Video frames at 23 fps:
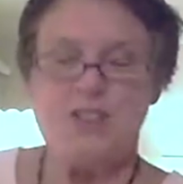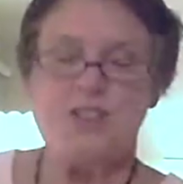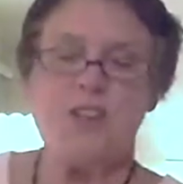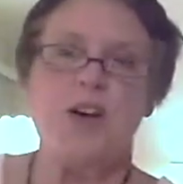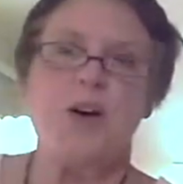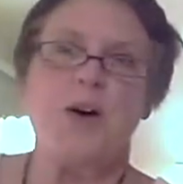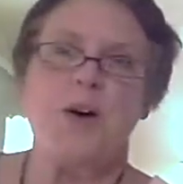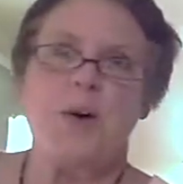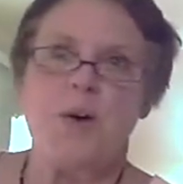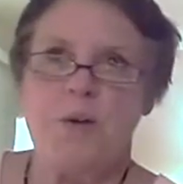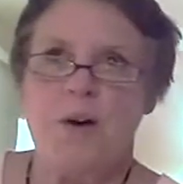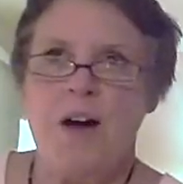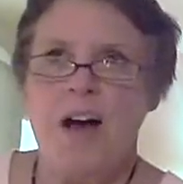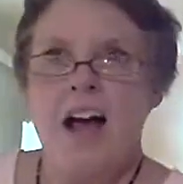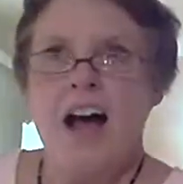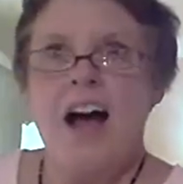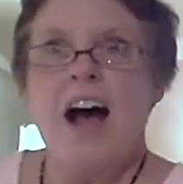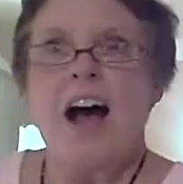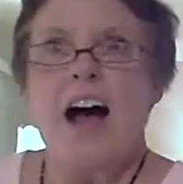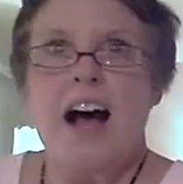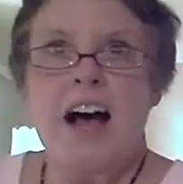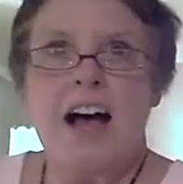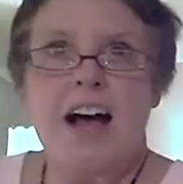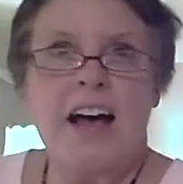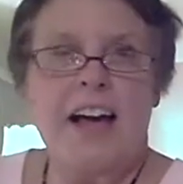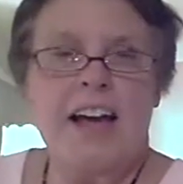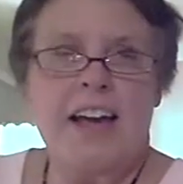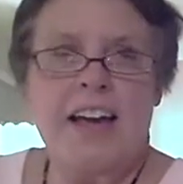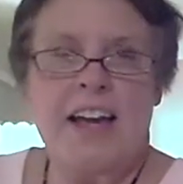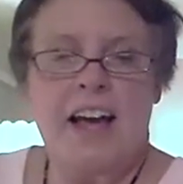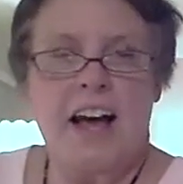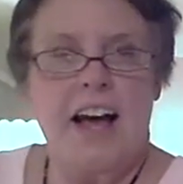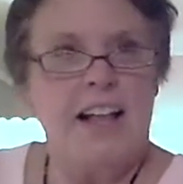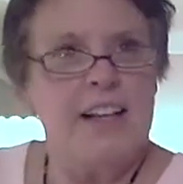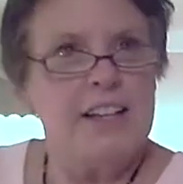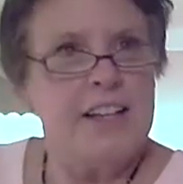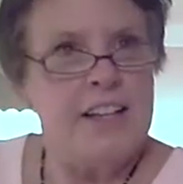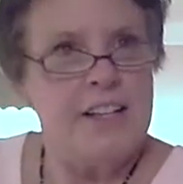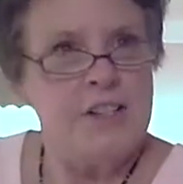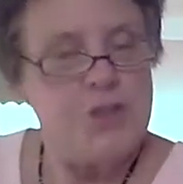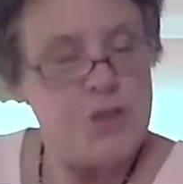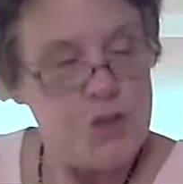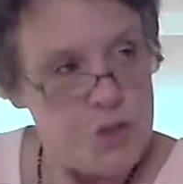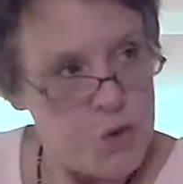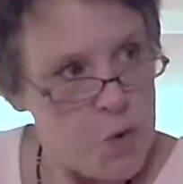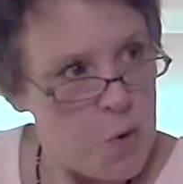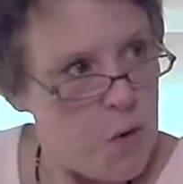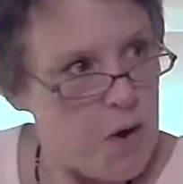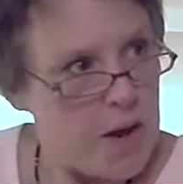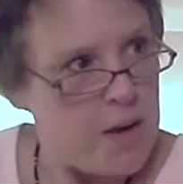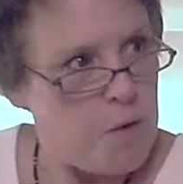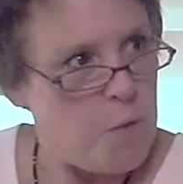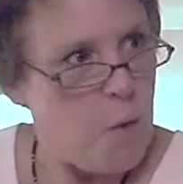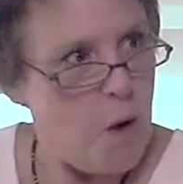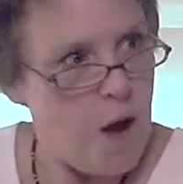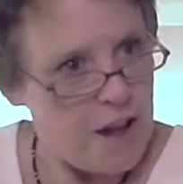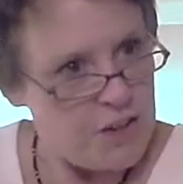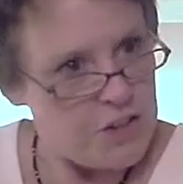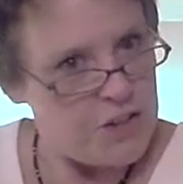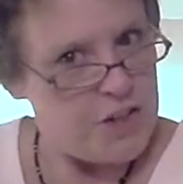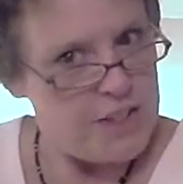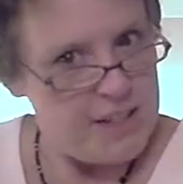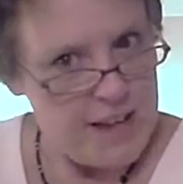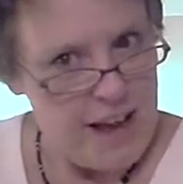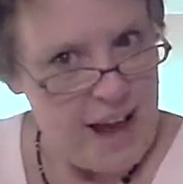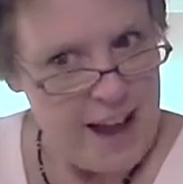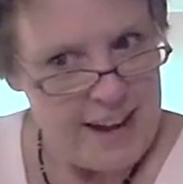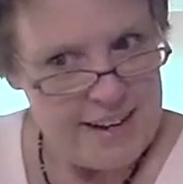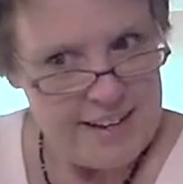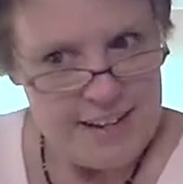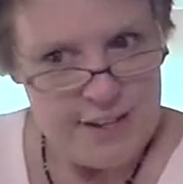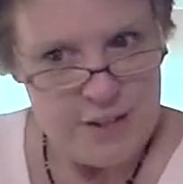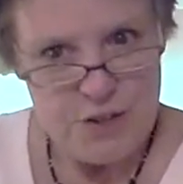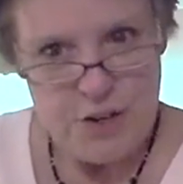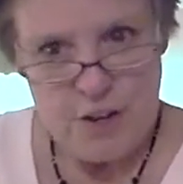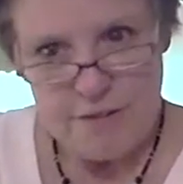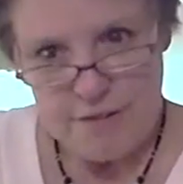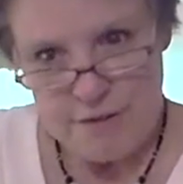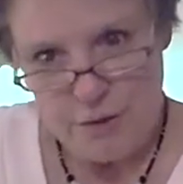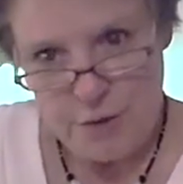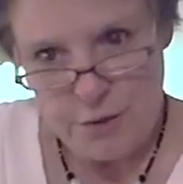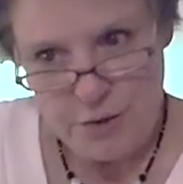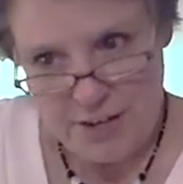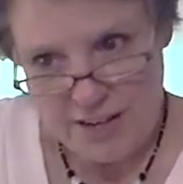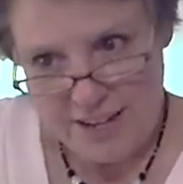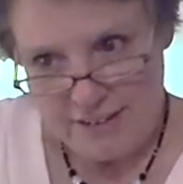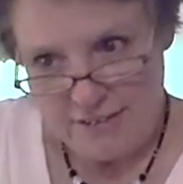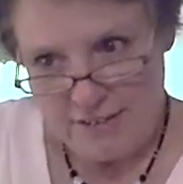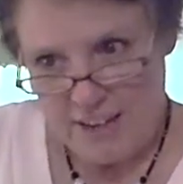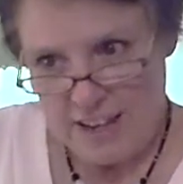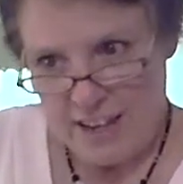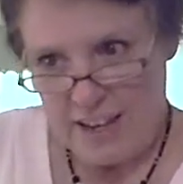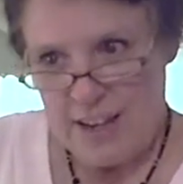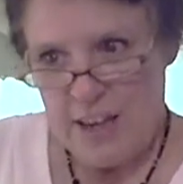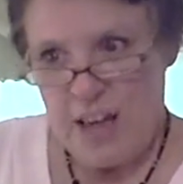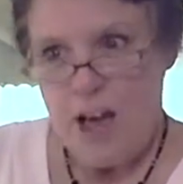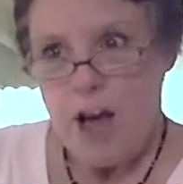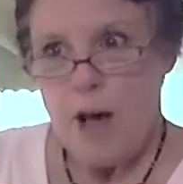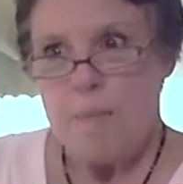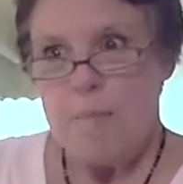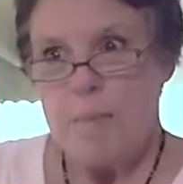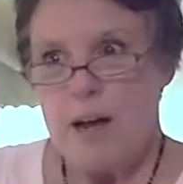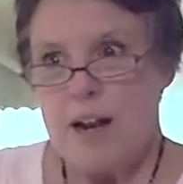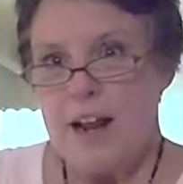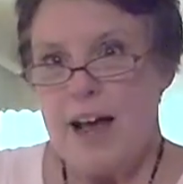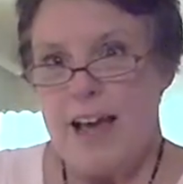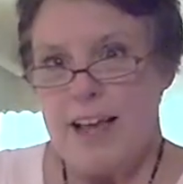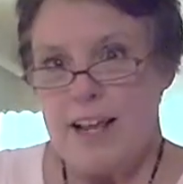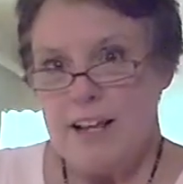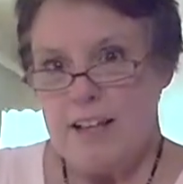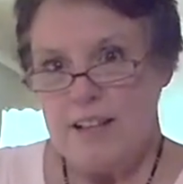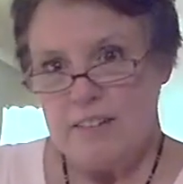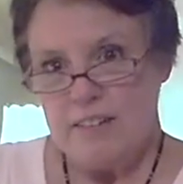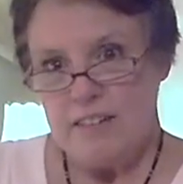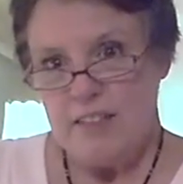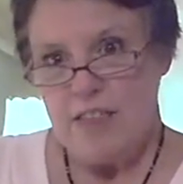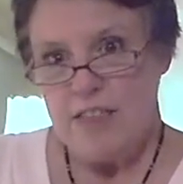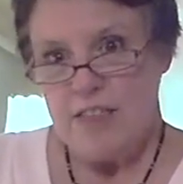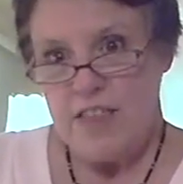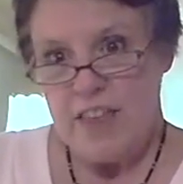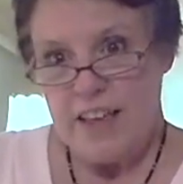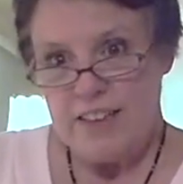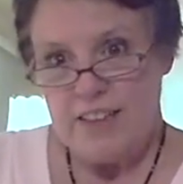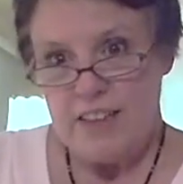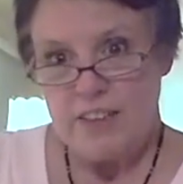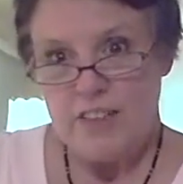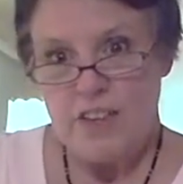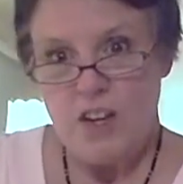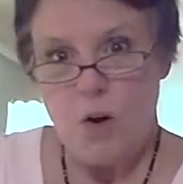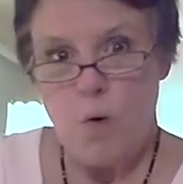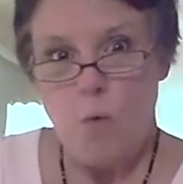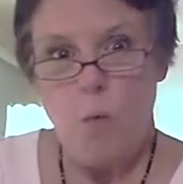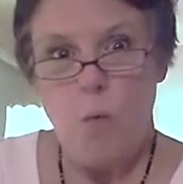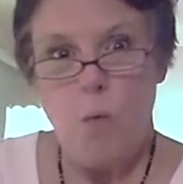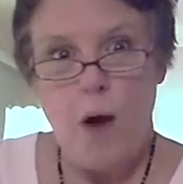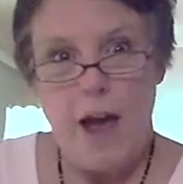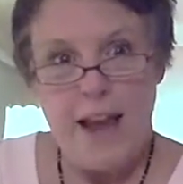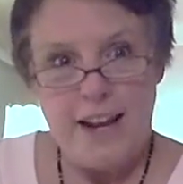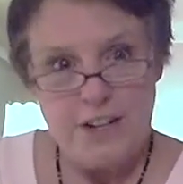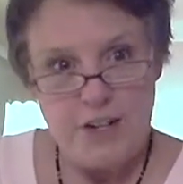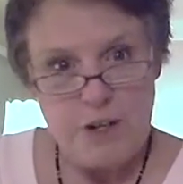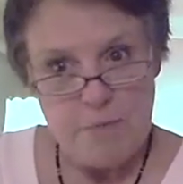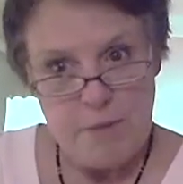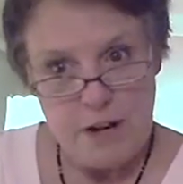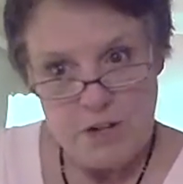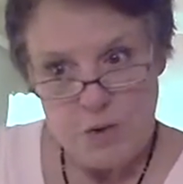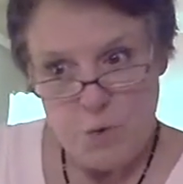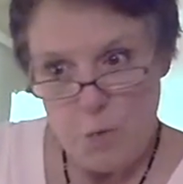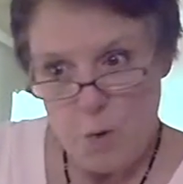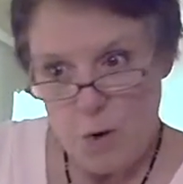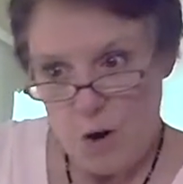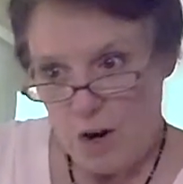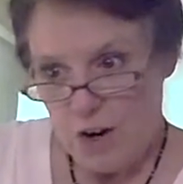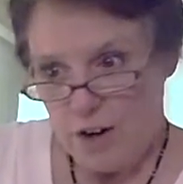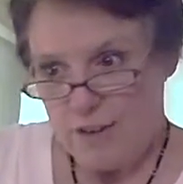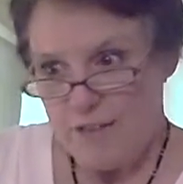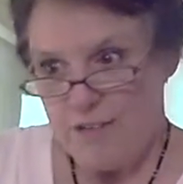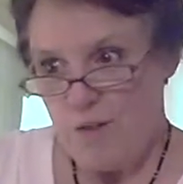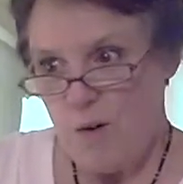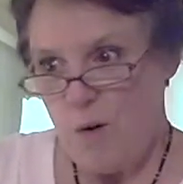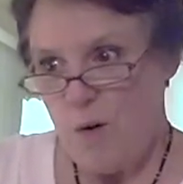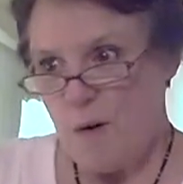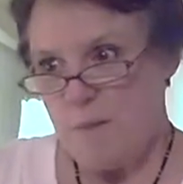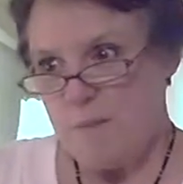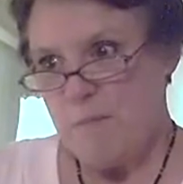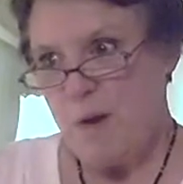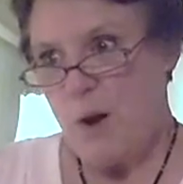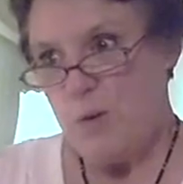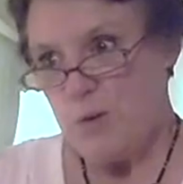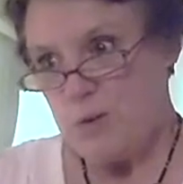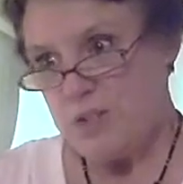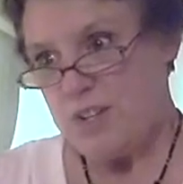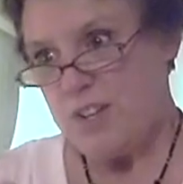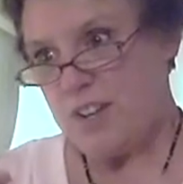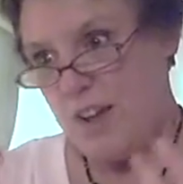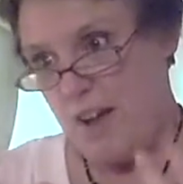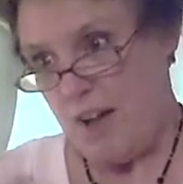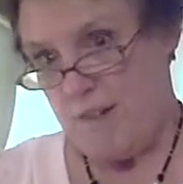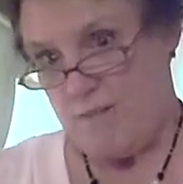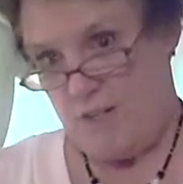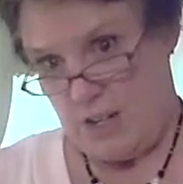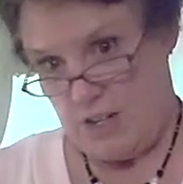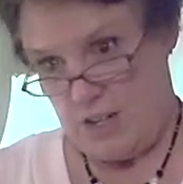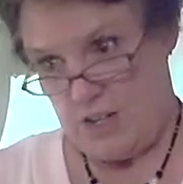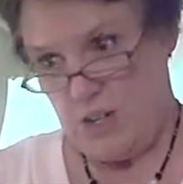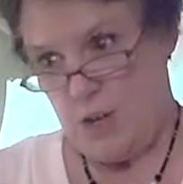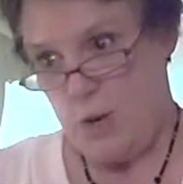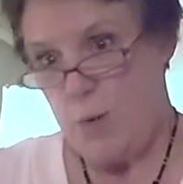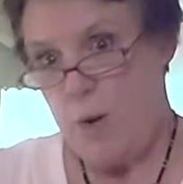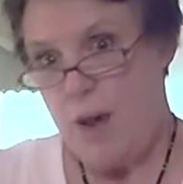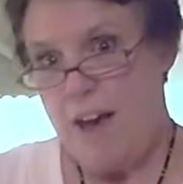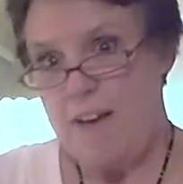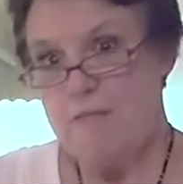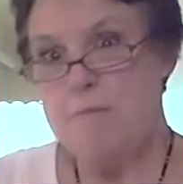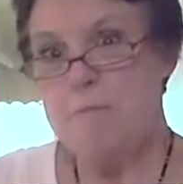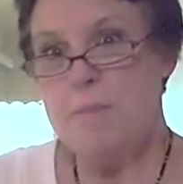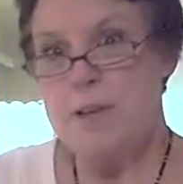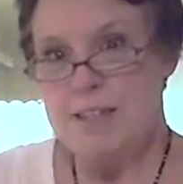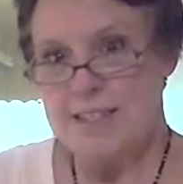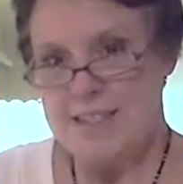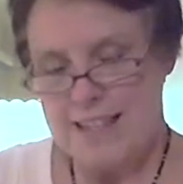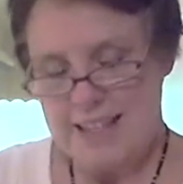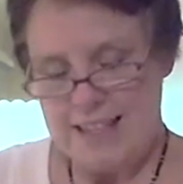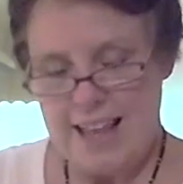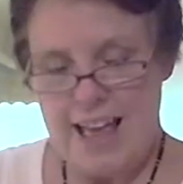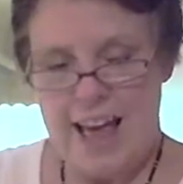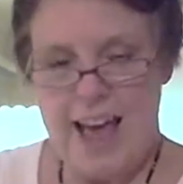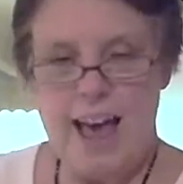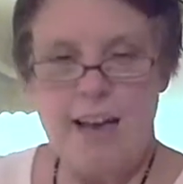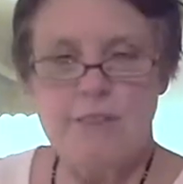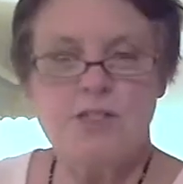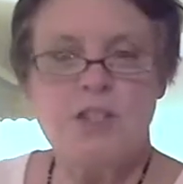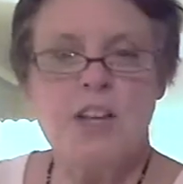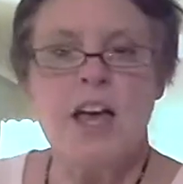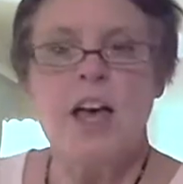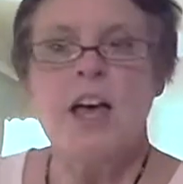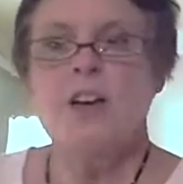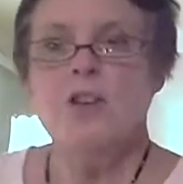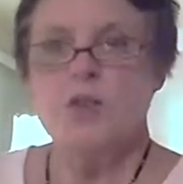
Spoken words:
So I enjoy watching the ideas on food TV, but I think that they're way too much work for most of us who have busy lives.